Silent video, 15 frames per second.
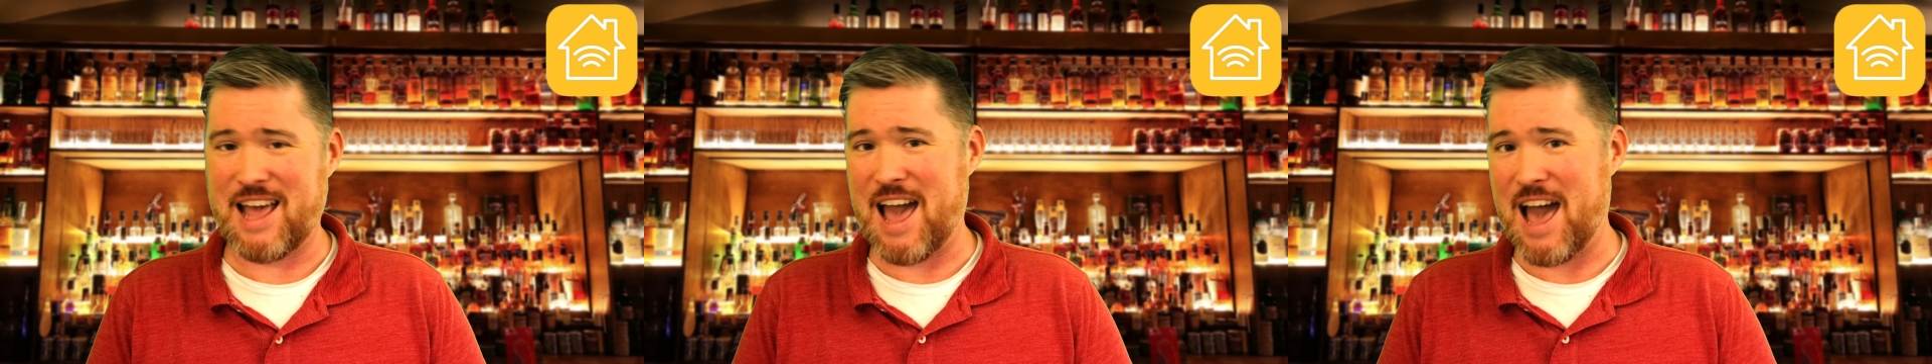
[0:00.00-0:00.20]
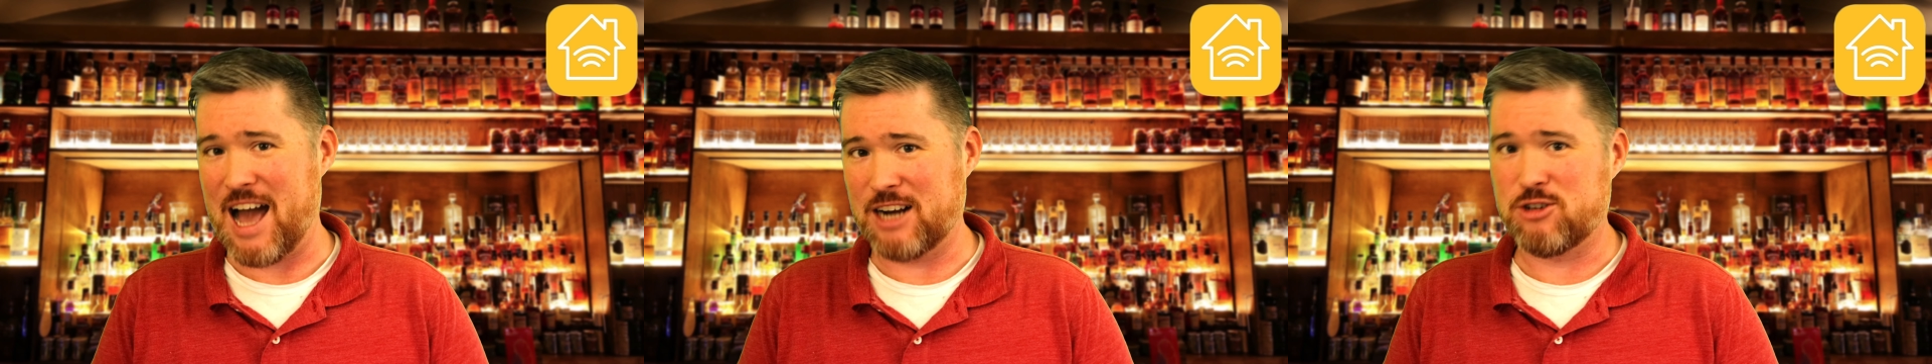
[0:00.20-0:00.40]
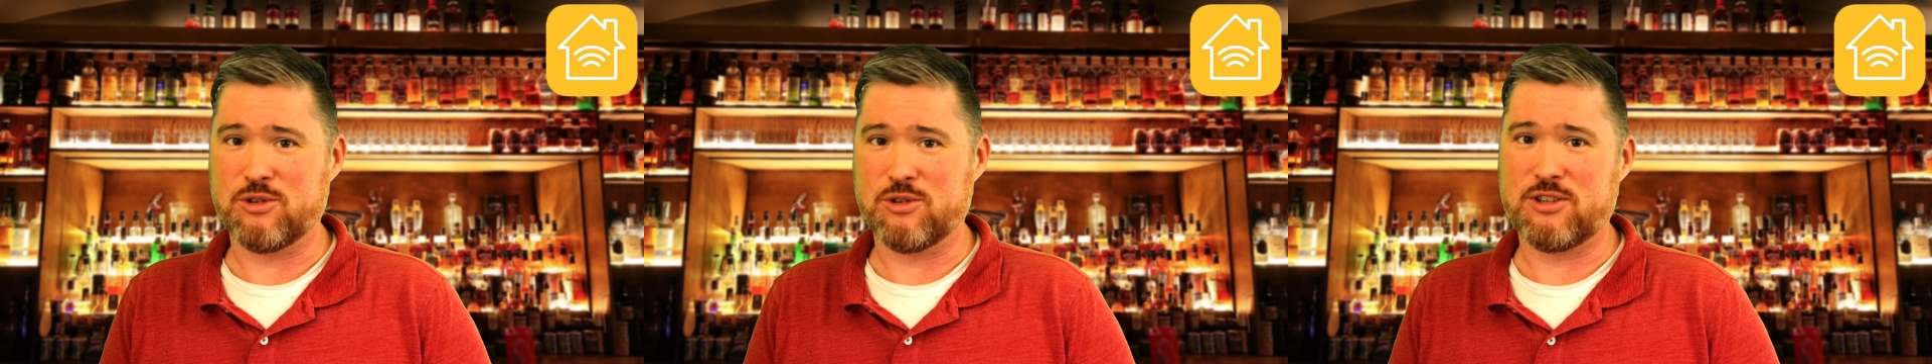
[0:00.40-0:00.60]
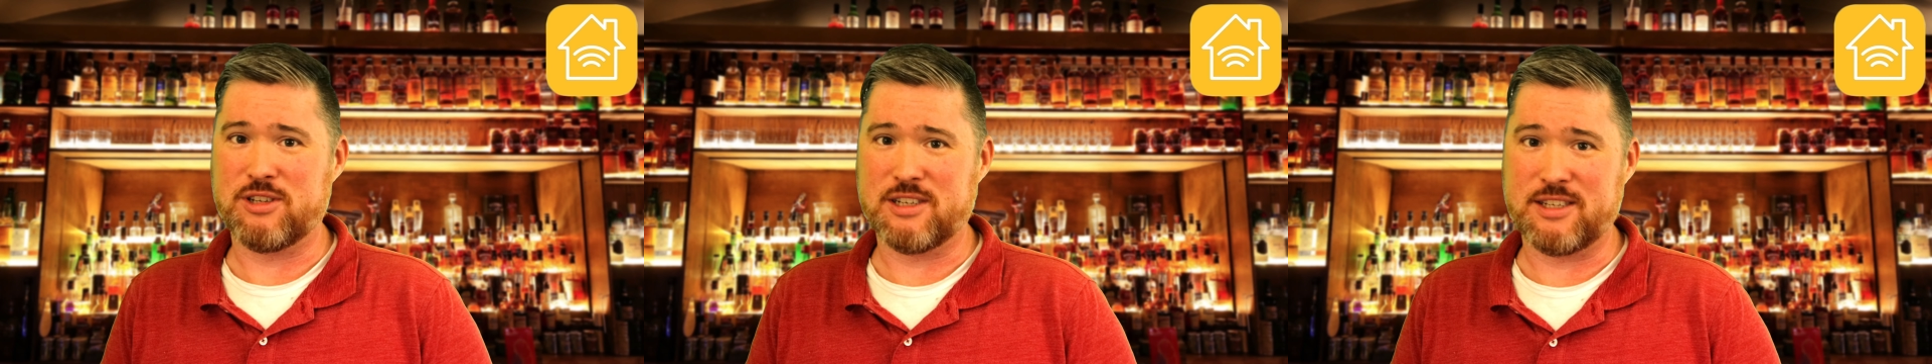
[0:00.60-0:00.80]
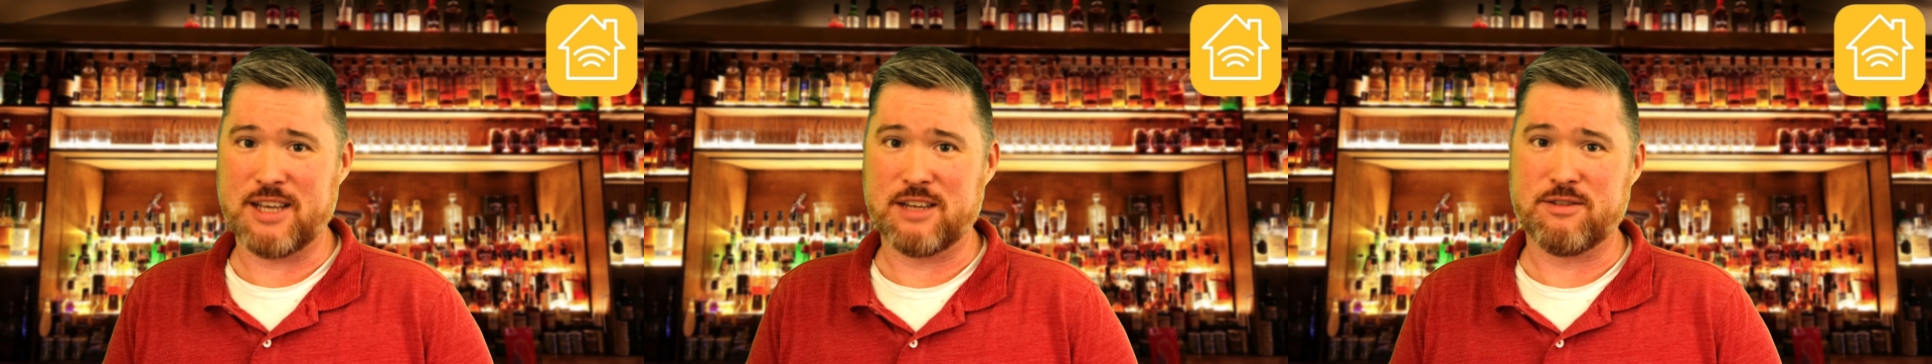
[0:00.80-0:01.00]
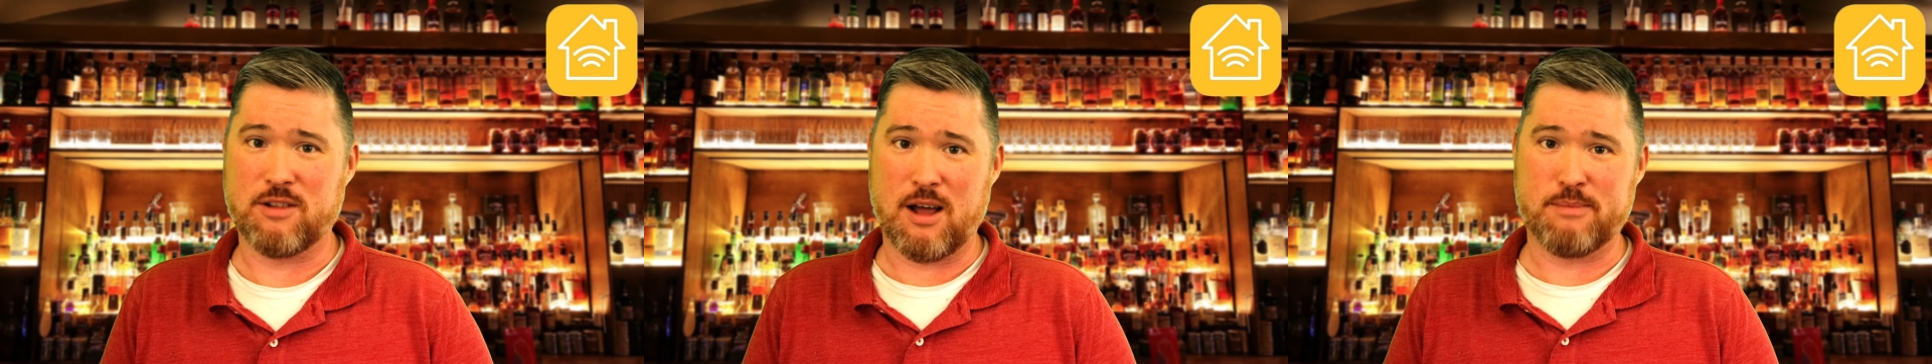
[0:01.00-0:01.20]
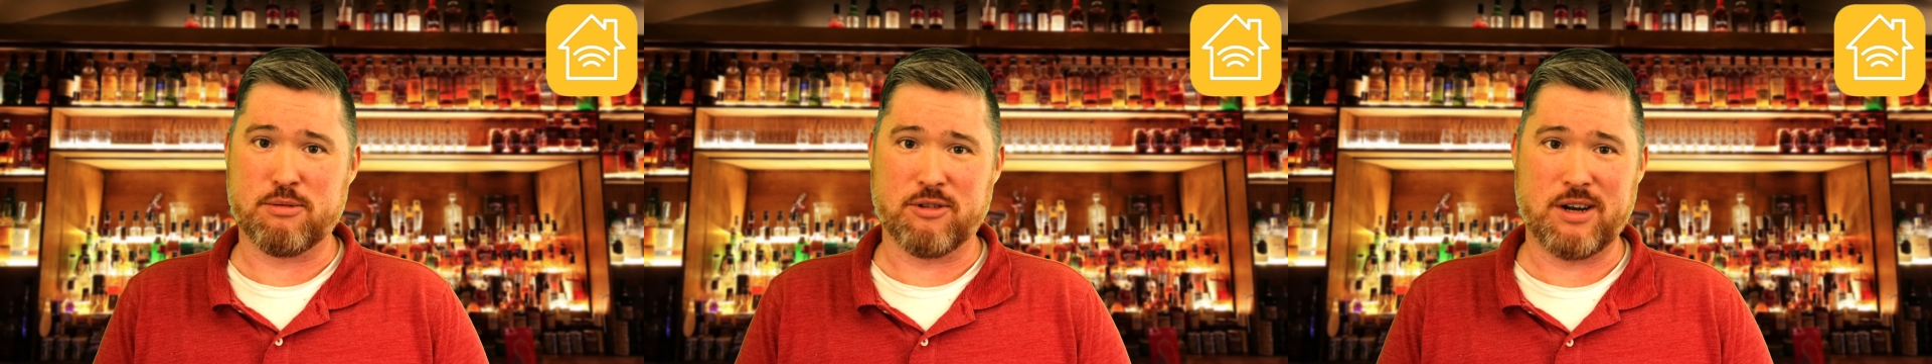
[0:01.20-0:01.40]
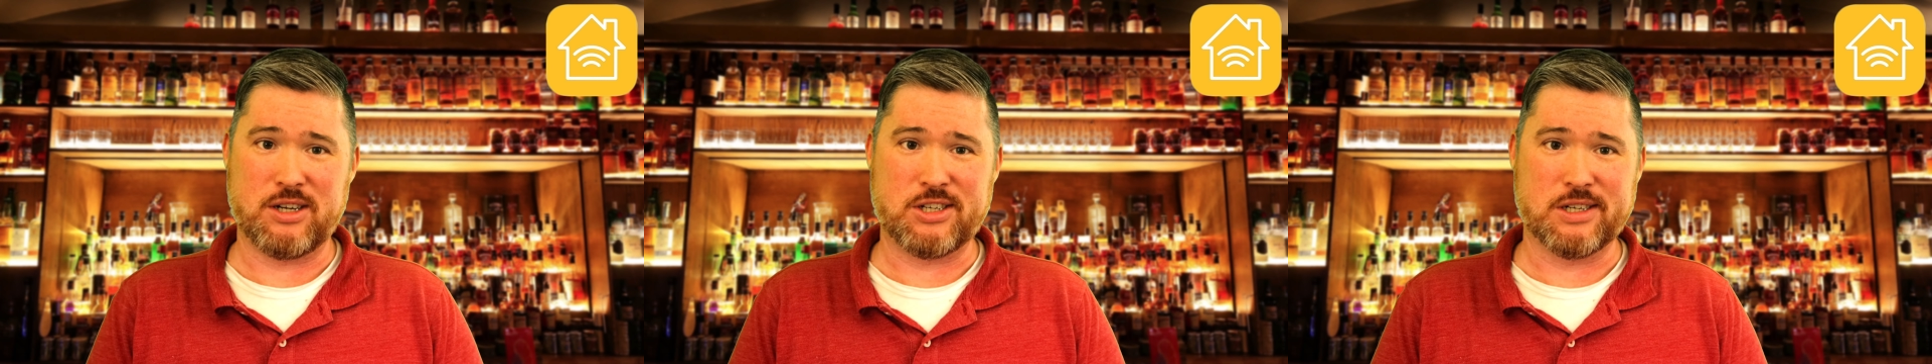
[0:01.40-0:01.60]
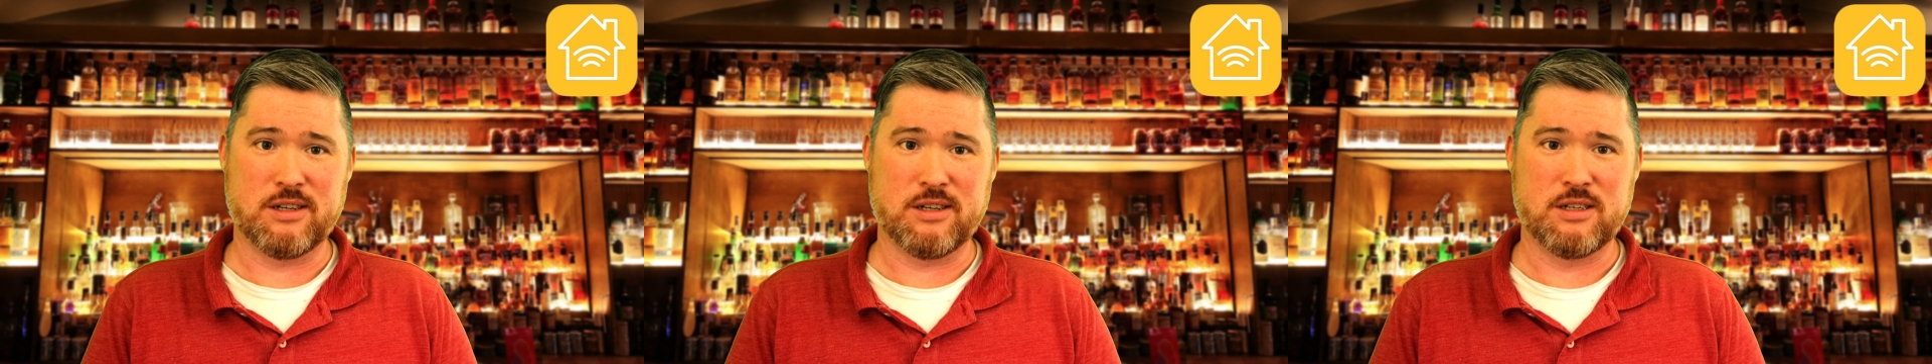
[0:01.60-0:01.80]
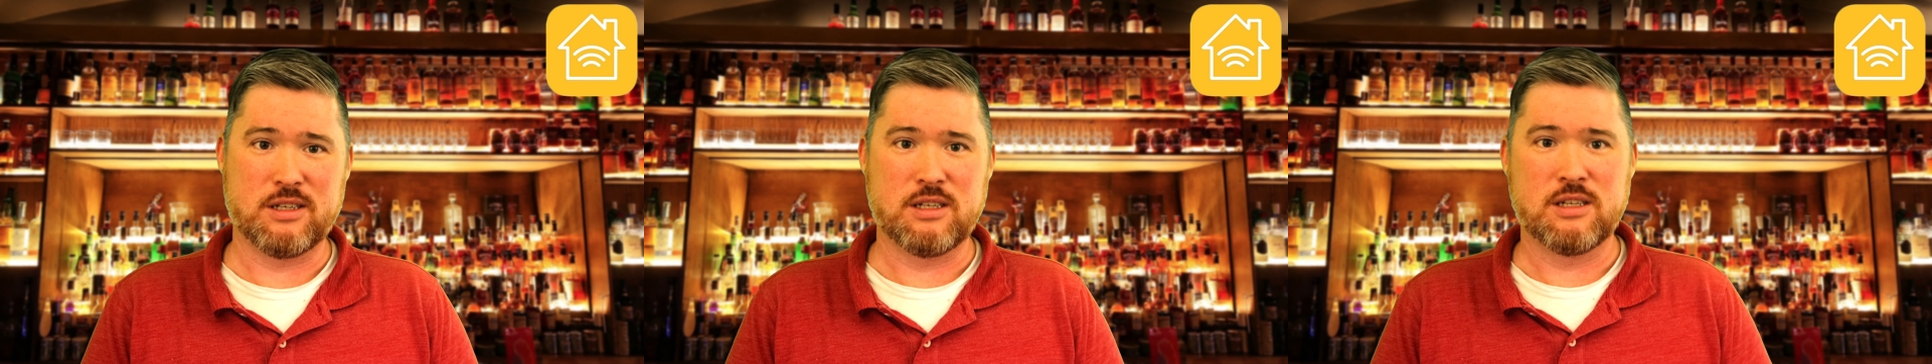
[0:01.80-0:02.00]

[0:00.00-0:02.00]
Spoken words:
actual successful operation.